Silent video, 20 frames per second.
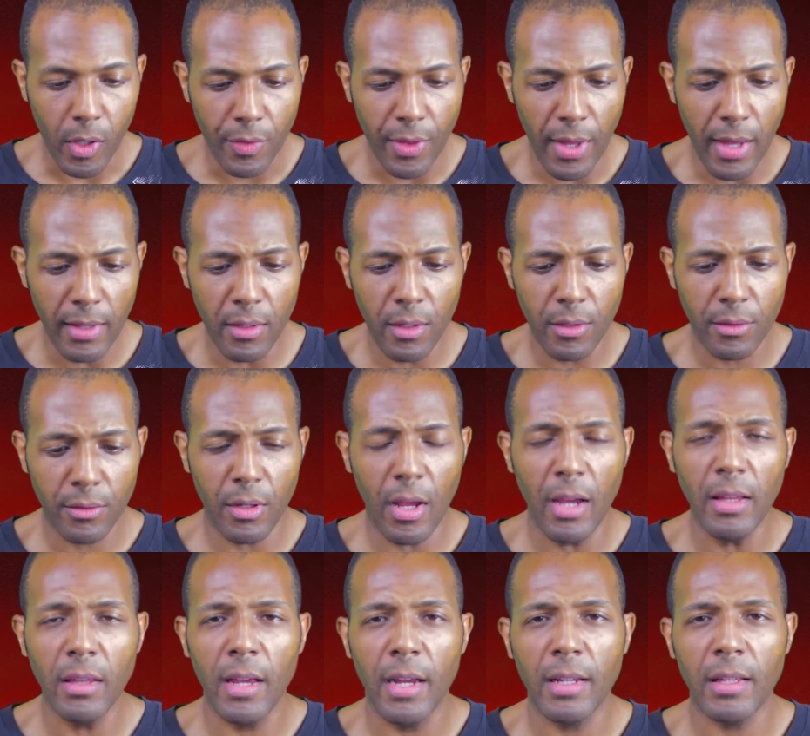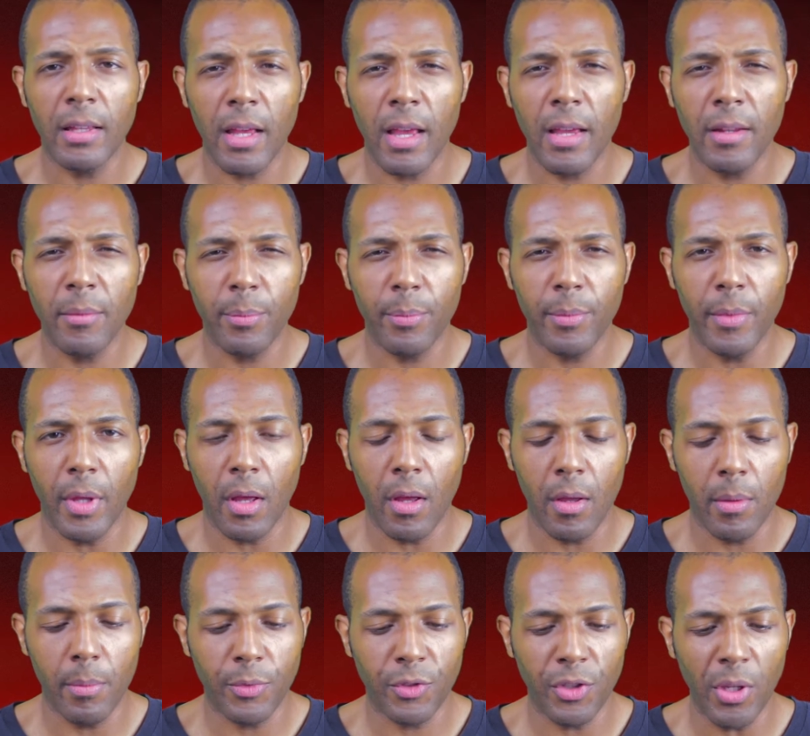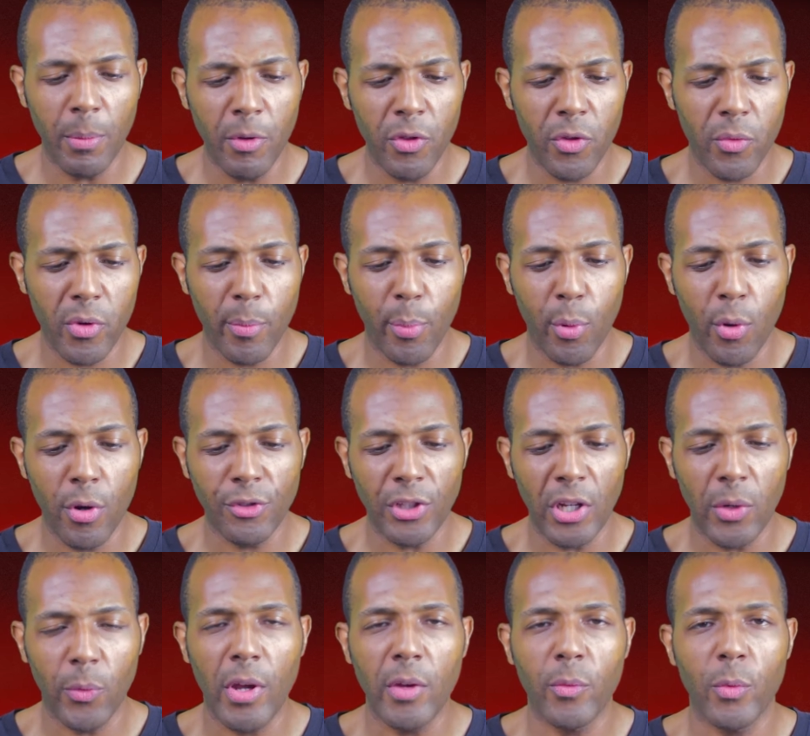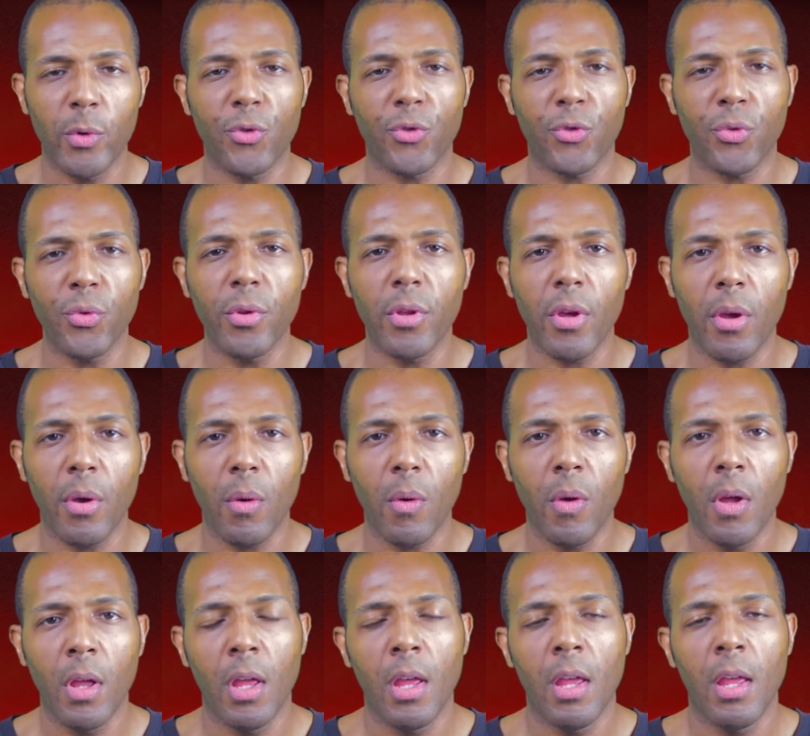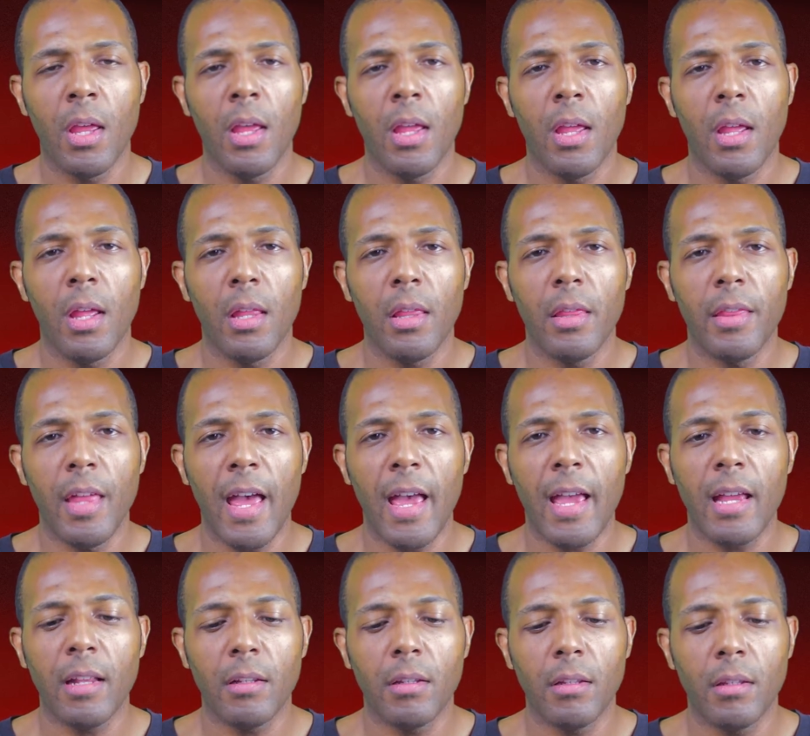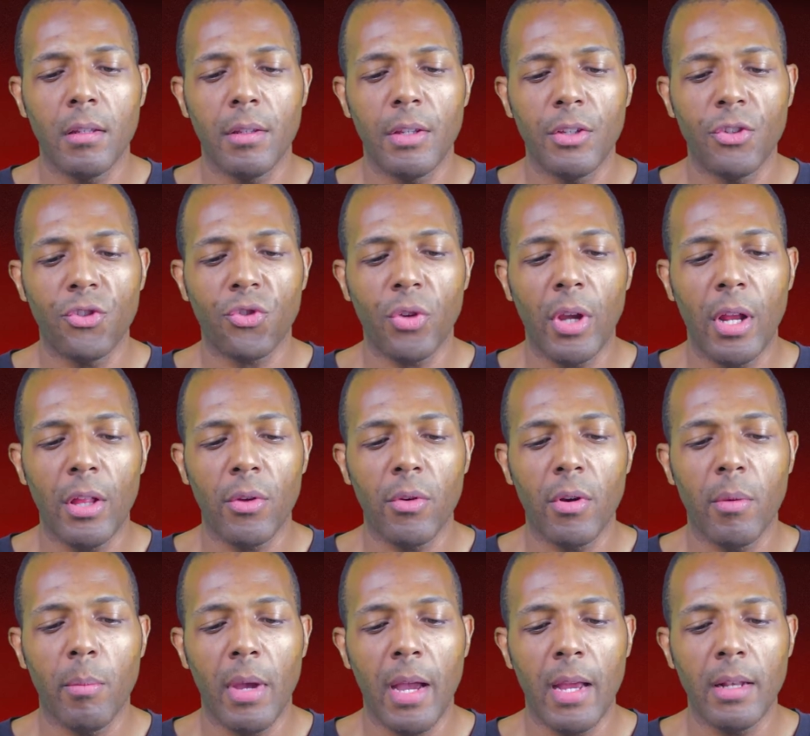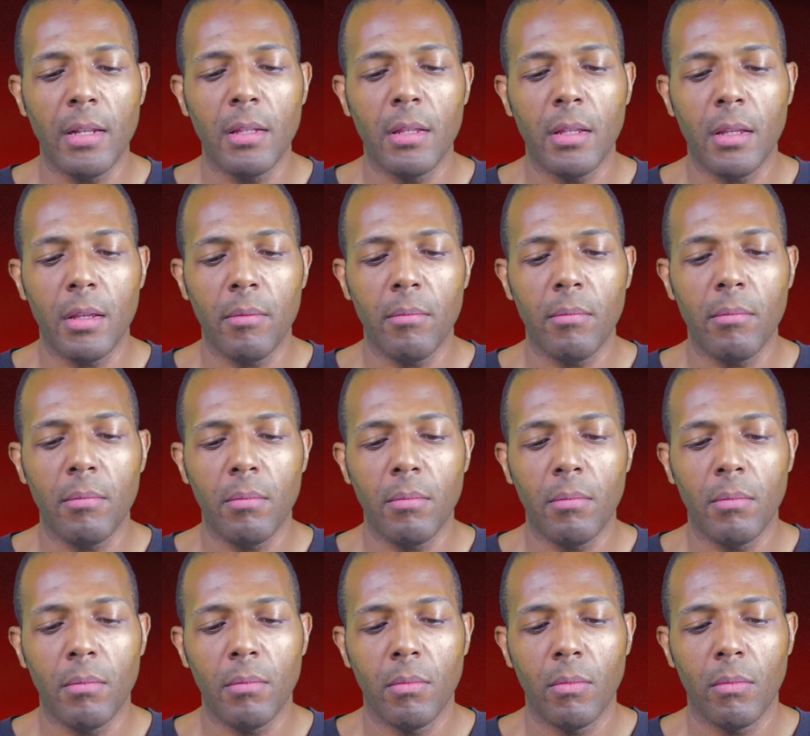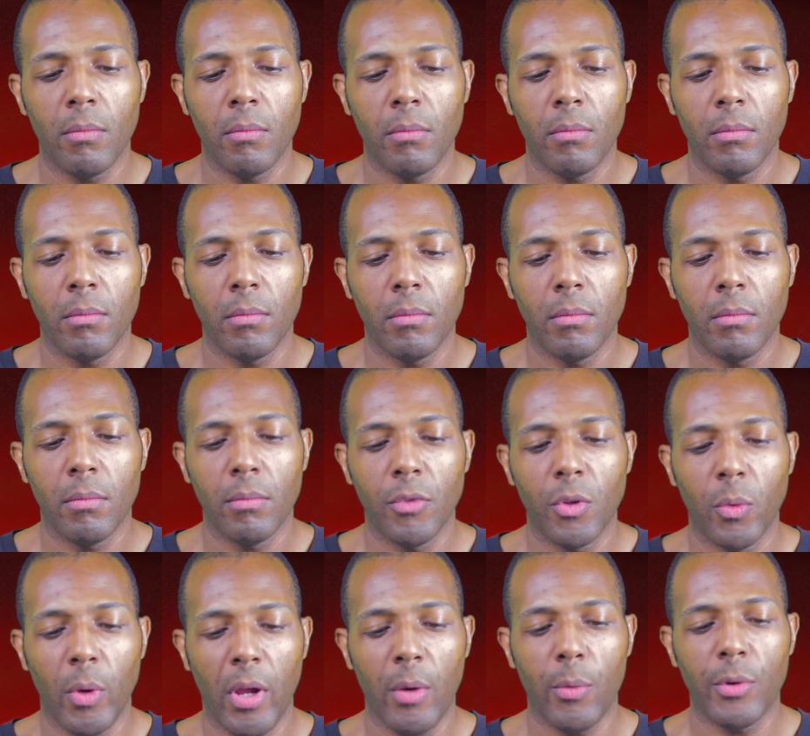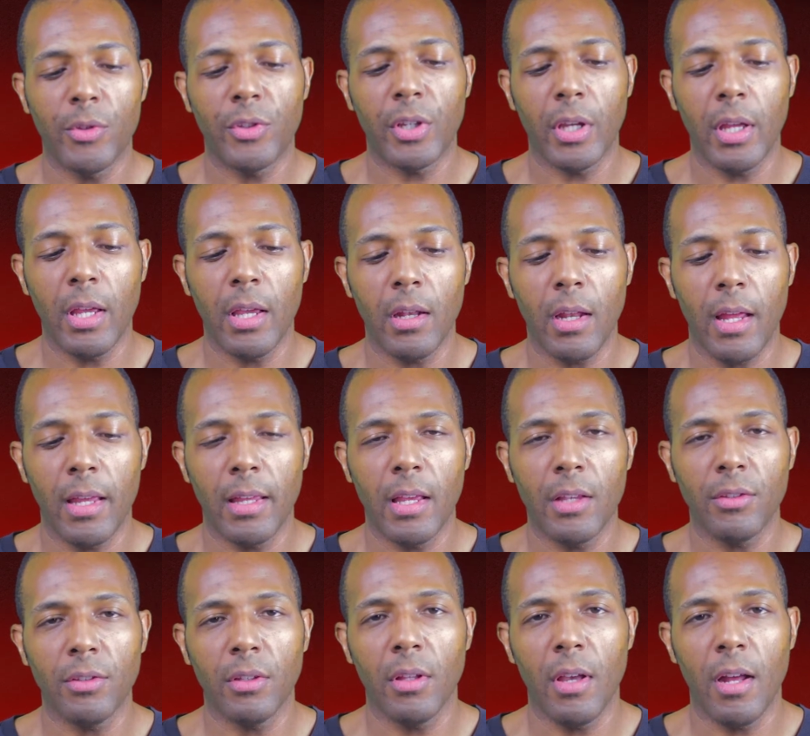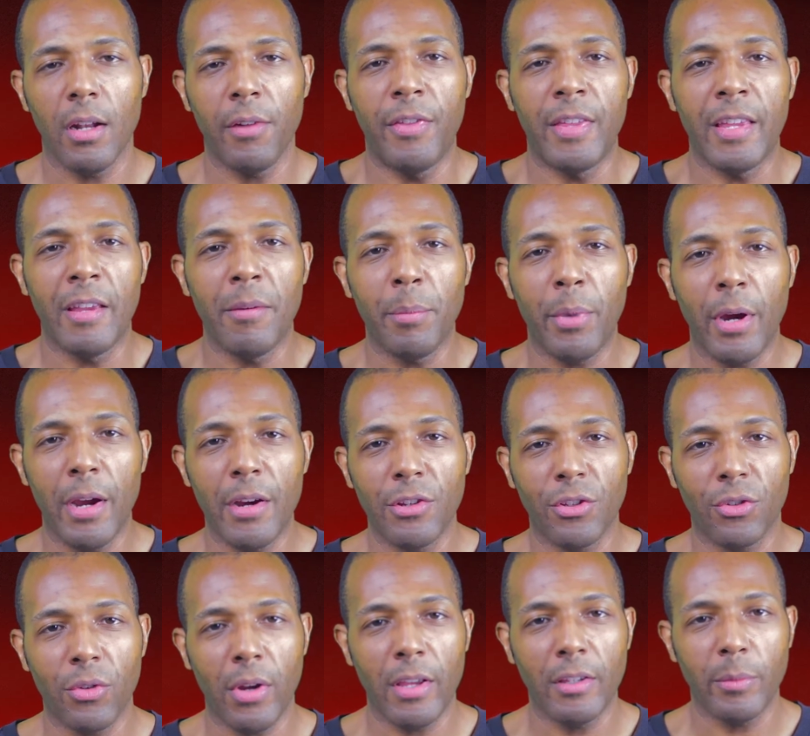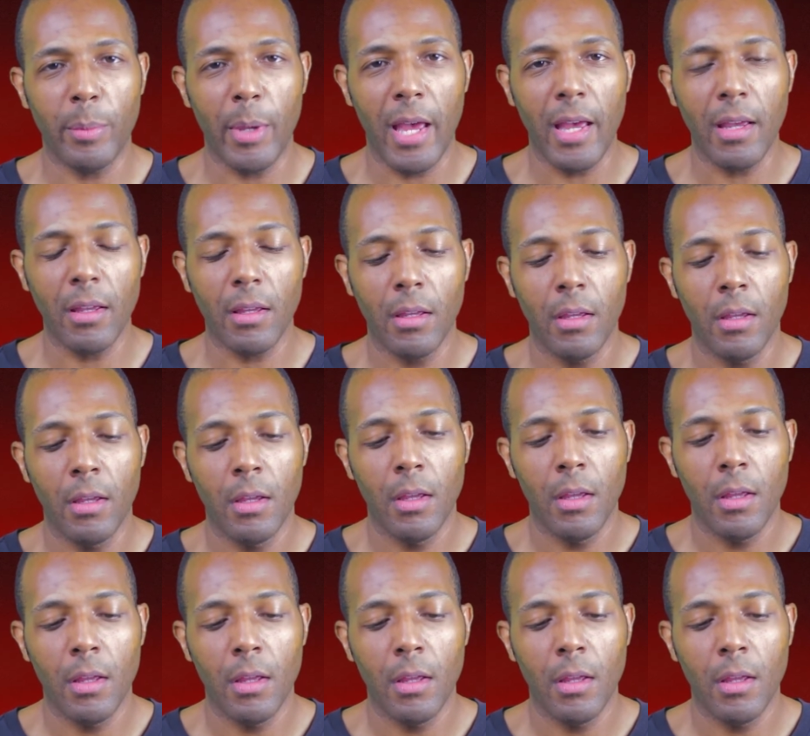that looked I like that. Um, some of the reports I read were true though, that this trailer reminded them the way it was cut. I guess a lot of The Empire Strikes Back,